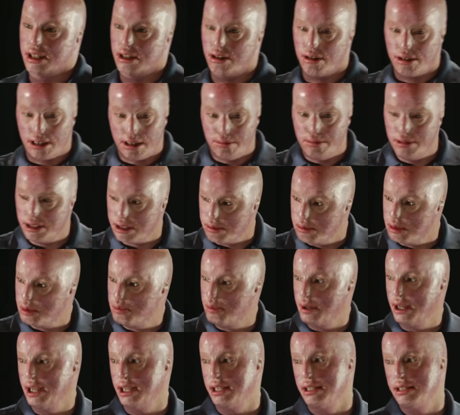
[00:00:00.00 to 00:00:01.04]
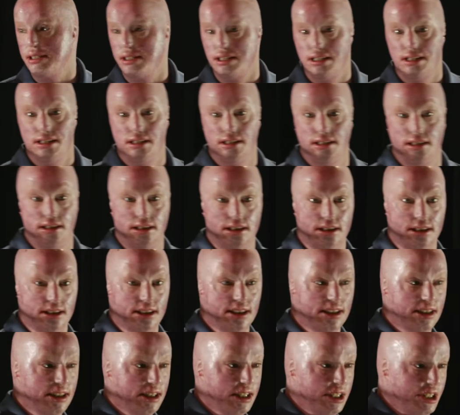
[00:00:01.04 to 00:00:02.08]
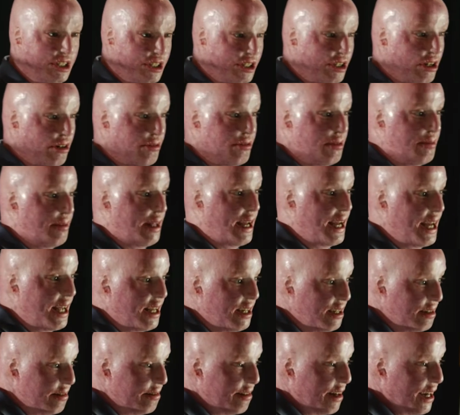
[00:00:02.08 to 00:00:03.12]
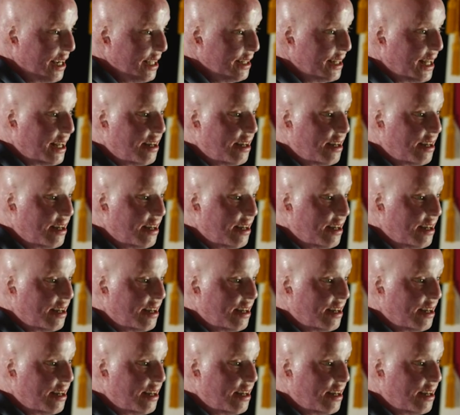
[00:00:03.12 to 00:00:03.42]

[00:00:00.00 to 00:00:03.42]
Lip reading: You know, give me some space. You go from that, right?